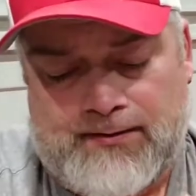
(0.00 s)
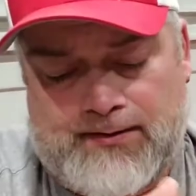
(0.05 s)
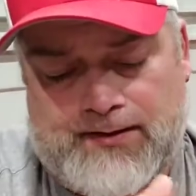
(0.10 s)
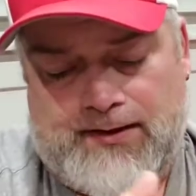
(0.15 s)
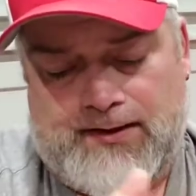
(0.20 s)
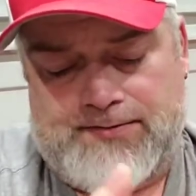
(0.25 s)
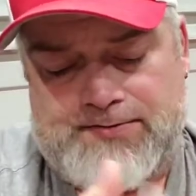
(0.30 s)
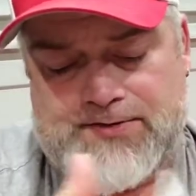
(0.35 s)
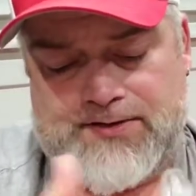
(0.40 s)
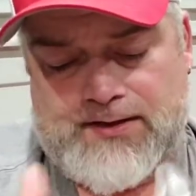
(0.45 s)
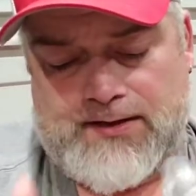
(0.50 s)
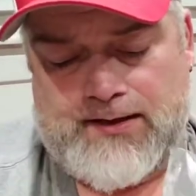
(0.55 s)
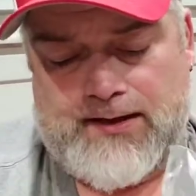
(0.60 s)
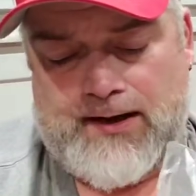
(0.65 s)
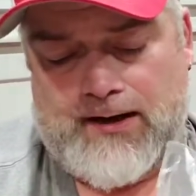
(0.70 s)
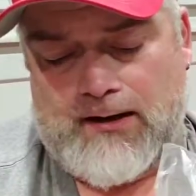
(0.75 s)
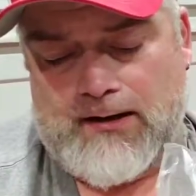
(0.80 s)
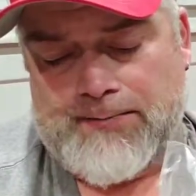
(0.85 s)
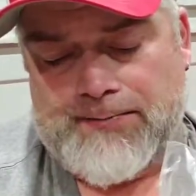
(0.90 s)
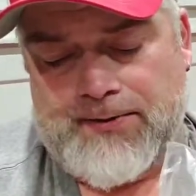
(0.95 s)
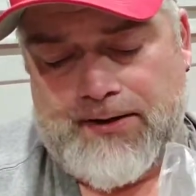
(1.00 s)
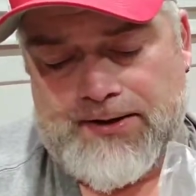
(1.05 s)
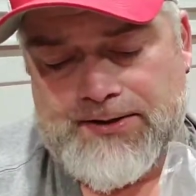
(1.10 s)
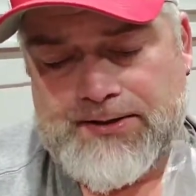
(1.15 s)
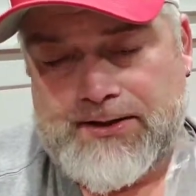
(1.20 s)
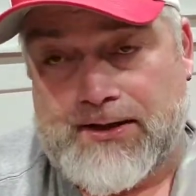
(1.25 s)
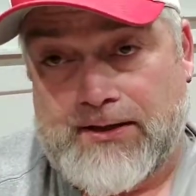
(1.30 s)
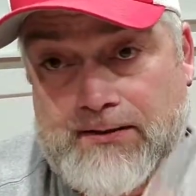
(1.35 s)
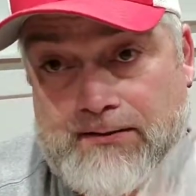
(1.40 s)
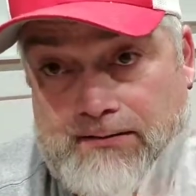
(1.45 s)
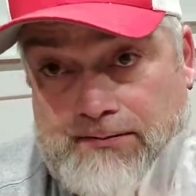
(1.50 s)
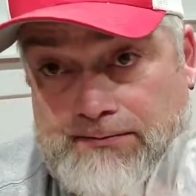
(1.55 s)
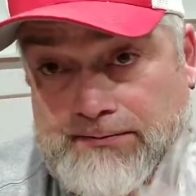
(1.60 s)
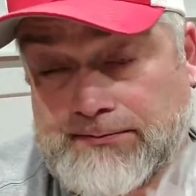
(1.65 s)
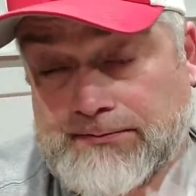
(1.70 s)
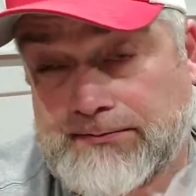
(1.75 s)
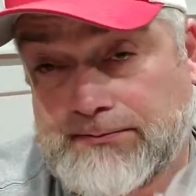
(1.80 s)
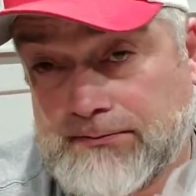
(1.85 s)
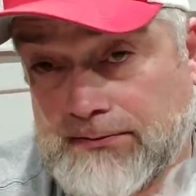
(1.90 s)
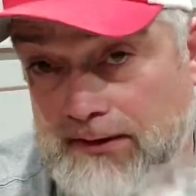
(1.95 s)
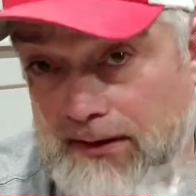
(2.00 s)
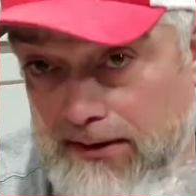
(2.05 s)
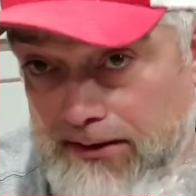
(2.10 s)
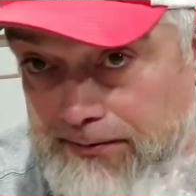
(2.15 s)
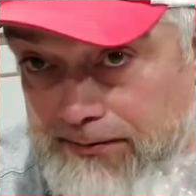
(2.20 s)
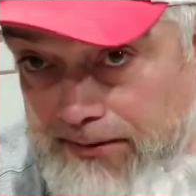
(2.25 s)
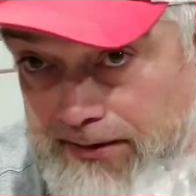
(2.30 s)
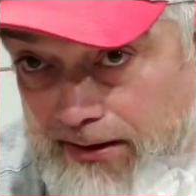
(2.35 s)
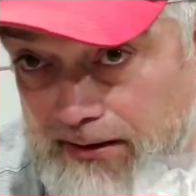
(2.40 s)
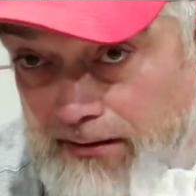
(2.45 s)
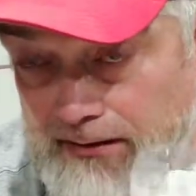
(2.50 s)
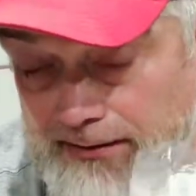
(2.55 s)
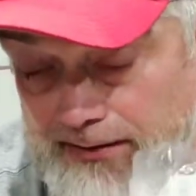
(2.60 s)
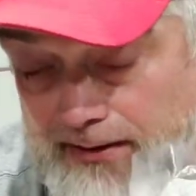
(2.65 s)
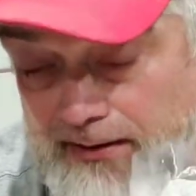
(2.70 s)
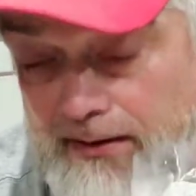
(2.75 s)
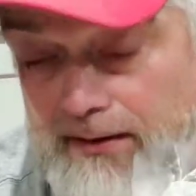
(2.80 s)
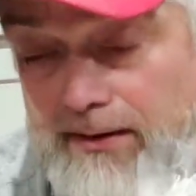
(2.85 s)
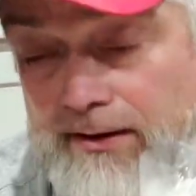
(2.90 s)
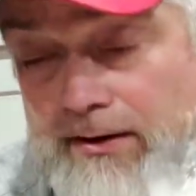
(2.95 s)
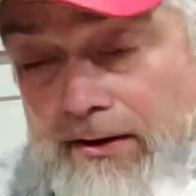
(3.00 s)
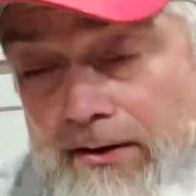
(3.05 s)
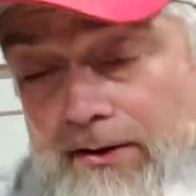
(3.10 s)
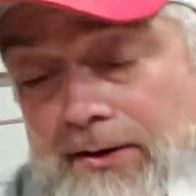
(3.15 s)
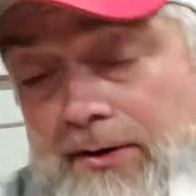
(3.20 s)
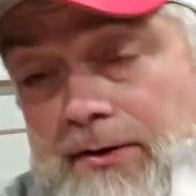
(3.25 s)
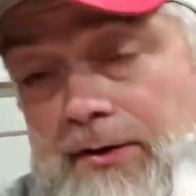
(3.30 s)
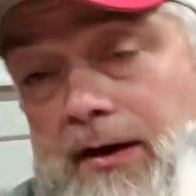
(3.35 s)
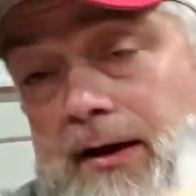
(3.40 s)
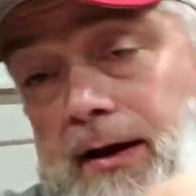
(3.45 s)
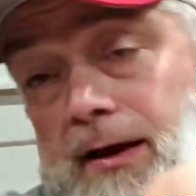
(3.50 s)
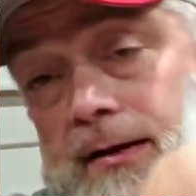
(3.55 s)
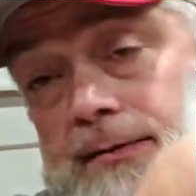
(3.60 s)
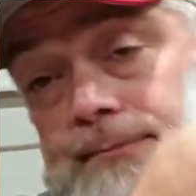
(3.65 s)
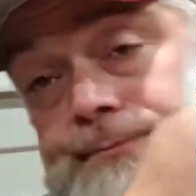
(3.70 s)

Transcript: gives the air a place to go. And you want to get all the air out of here you can.